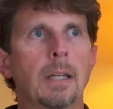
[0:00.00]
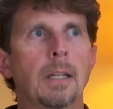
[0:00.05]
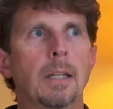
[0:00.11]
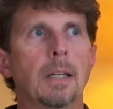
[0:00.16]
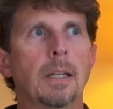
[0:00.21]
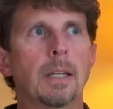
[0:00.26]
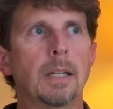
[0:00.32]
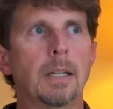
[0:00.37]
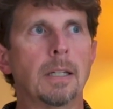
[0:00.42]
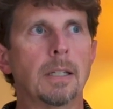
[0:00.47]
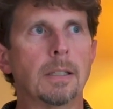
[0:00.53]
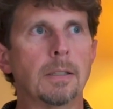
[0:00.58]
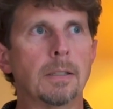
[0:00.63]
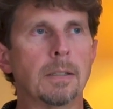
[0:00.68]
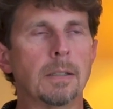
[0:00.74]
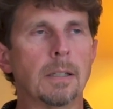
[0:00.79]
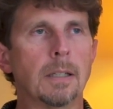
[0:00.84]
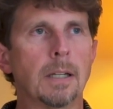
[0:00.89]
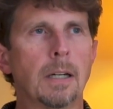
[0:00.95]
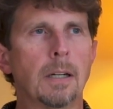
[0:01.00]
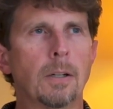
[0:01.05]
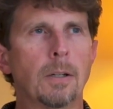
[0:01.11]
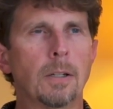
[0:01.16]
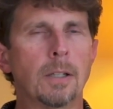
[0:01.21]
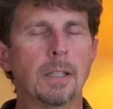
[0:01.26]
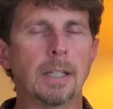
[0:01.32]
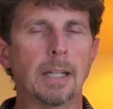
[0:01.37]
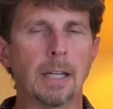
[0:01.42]
And I
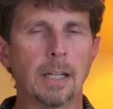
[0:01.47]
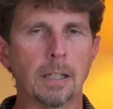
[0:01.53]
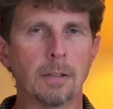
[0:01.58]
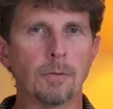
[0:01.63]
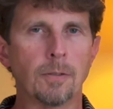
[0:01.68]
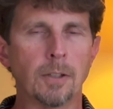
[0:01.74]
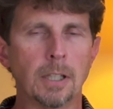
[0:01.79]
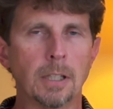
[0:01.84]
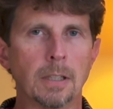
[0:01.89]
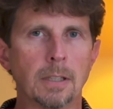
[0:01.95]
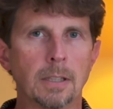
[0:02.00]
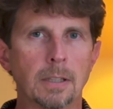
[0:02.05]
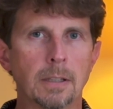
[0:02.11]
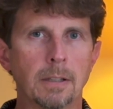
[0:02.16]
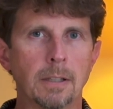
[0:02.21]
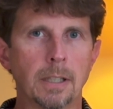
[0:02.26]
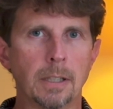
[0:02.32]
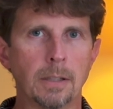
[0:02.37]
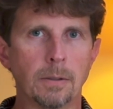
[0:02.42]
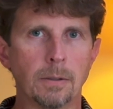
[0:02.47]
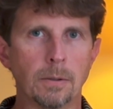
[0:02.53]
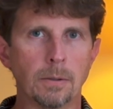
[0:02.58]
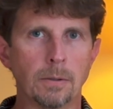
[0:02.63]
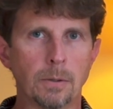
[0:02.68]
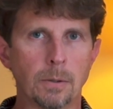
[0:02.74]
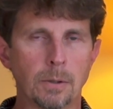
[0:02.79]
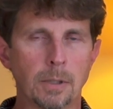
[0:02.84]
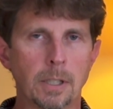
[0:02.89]
already had a feeling that the
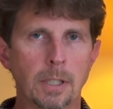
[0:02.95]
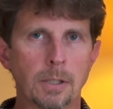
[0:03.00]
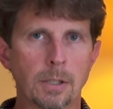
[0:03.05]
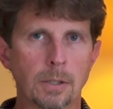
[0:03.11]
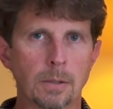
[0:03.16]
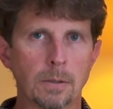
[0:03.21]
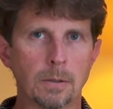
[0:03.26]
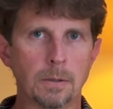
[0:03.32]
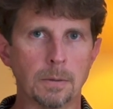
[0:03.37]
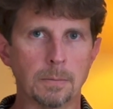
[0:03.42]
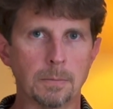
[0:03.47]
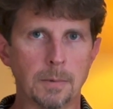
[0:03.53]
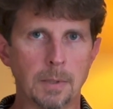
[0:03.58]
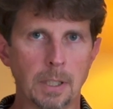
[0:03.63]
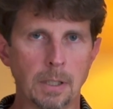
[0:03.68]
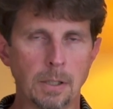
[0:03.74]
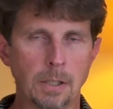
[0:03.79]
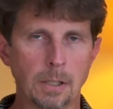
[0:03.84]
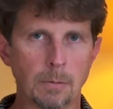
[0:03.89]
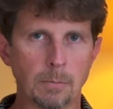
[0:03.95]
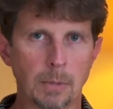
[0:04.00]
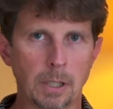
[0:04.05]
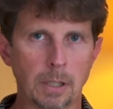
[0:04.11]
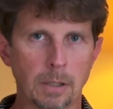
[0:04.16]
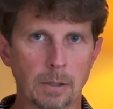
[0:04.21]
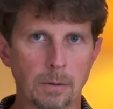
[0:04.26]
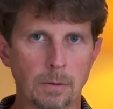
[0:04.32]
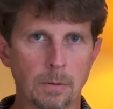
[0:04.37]
traditional teaching
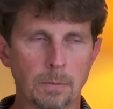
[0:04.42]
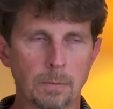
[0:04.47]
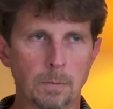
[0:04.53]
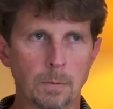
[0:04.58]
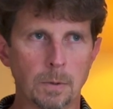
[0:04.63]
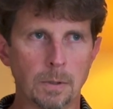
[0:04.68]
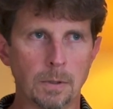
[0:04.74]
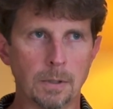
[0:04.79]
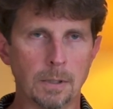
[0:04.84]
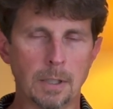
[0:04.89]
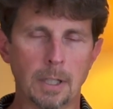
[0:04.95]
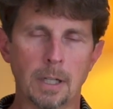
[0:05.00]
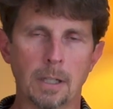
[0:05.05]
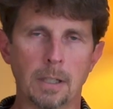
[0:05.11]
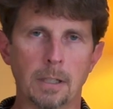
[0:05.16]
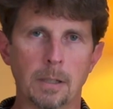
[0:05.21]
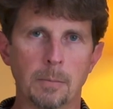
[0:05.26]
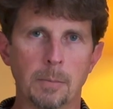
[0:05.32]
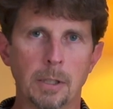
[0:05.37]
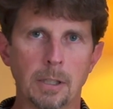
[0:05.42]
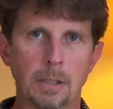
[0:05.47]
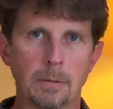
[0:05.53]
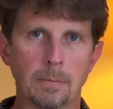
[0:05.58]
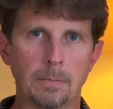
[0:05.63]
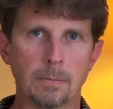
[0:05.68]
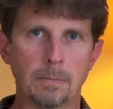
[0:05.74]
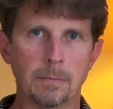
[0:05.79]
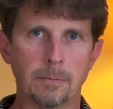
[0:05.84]
model was not going to
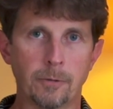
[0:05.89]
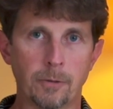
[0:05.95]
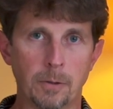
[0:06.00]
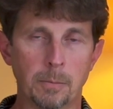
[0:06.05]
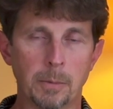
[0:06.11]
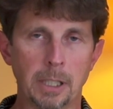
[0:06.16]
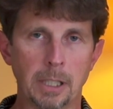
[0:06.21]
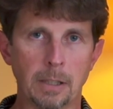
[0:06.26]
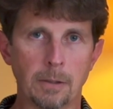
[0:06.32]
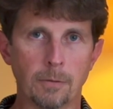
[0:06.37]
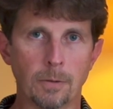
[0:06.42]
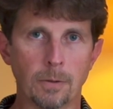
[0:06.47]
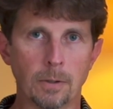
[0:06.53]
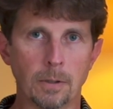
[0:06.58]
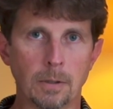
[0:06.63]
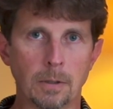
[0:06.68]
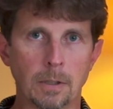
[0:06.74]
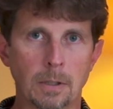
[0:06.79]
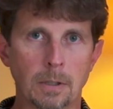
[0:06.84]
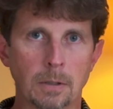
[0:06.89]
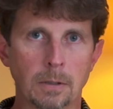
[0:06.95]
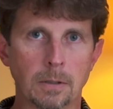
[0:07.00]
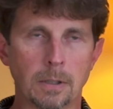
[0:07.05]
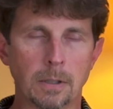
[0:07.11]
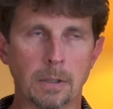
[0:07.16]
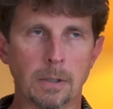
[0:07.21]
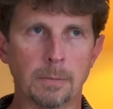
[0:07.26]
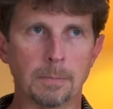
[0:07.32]
be for me for the long
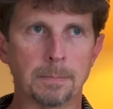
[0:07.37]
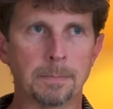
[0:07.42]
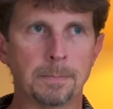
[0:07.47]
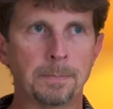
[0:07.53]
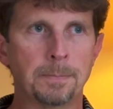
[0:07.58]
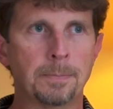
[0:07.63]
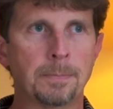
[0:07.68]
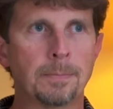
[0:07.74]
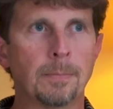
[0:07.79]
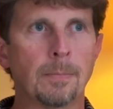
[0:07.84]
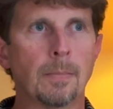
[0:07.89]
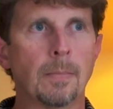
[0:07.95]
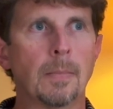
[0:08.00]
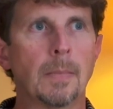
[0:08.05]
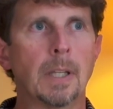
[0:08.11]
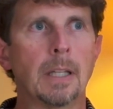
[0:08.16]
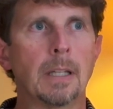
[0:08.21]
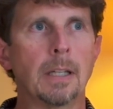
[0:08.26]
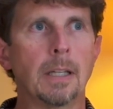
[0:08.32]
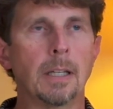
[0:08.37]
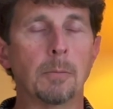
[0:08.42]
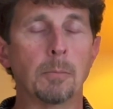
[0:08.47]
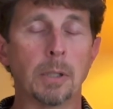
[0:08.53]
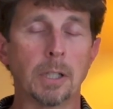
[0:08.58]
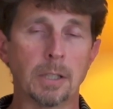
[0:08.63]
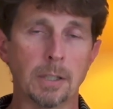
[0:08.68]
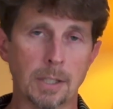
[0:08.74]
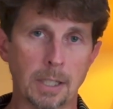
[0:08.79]
term.
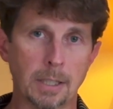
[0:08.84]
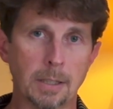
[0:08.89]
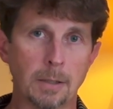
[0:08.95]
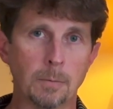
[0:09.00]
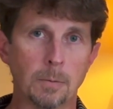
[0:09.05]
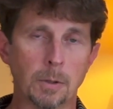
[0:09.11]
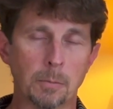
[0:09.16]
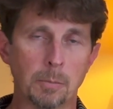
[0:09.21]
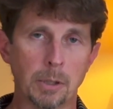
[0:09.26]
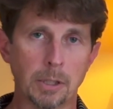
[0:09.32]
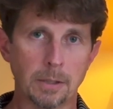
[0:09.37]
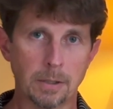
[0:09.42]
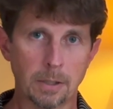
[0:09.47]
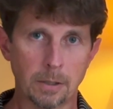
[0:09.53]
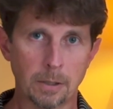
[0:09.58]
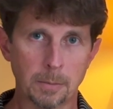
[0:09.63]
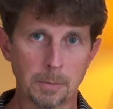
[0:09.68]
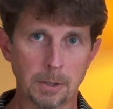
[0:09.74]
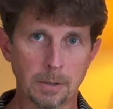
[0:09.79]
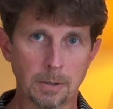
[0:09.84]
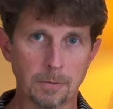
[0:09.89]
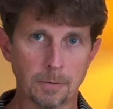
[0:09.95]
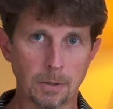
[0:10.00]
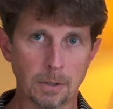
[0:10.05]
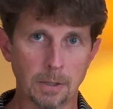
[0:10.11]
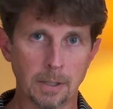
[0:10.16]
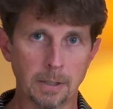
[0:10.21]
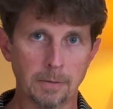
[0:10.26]
And because I didn't want to play tournaments
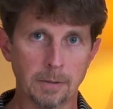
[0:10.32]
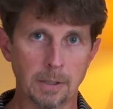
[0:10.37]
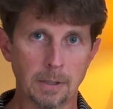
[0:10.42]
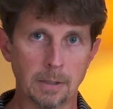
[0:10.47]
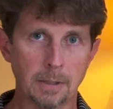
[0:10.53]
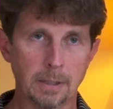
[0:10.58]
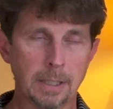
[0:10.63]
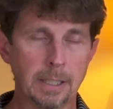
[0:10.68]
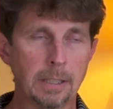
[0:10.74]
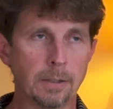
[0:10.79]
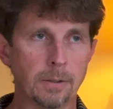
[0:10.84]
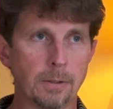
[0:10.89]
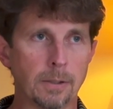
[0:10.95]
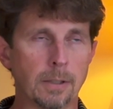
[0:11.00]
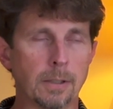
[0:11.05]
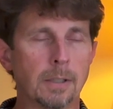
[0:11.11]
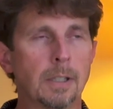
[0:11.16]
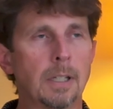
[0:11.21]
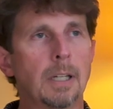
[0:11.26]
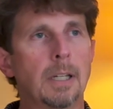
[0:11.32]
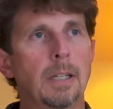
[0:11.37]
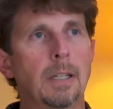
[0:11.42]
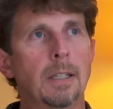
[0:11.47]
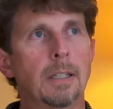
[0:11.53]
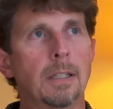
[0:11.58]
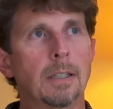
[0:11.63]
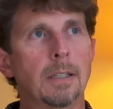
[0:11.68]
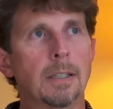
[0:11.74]
for a living either,
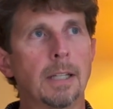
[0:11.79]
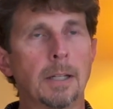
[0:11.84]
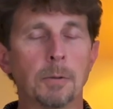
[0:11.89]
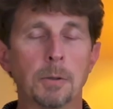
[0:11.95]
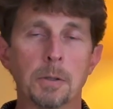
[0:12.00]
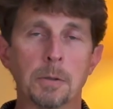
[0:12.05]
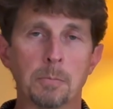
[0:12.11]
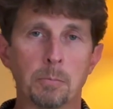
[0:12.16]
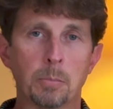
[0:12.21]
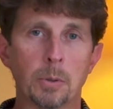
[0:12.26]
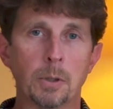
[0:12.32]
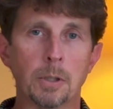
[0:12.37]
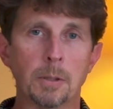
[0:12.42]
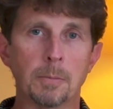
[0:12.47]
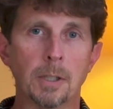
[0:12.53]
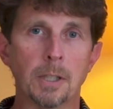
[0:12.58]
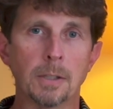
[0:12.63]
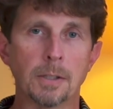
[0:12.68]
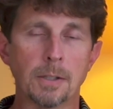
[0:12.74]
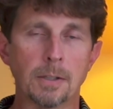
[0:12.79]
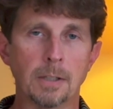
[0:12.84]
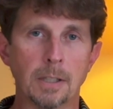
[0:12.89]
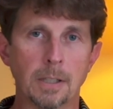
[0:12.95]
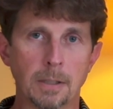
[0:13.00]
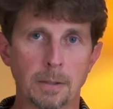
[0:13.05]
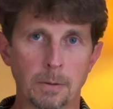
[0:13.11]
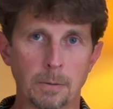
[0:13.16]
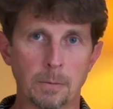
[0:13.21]
that was pretty much
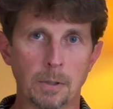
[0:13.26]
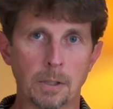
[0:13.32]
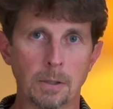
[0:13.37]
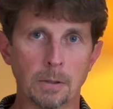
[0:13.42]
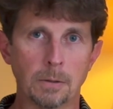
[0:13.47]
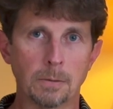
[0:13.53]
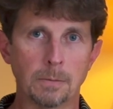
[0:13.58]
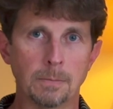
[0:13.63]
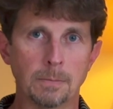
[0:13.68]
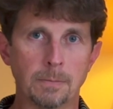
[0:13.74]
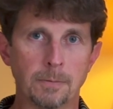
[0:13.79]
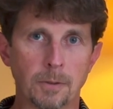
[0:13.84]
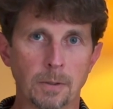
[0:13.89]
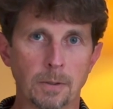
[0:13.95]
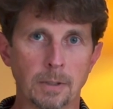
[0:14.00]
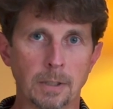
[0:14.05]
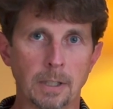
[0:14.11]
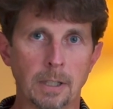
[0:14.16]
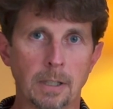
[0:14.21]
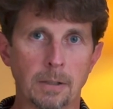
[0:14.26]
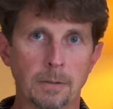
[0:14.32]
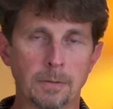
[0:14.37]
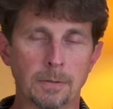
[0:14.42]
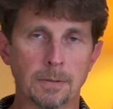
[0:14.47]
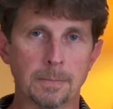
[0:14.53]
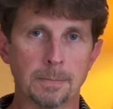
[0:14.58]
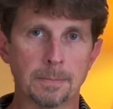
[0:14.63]
the end of the road for the golf.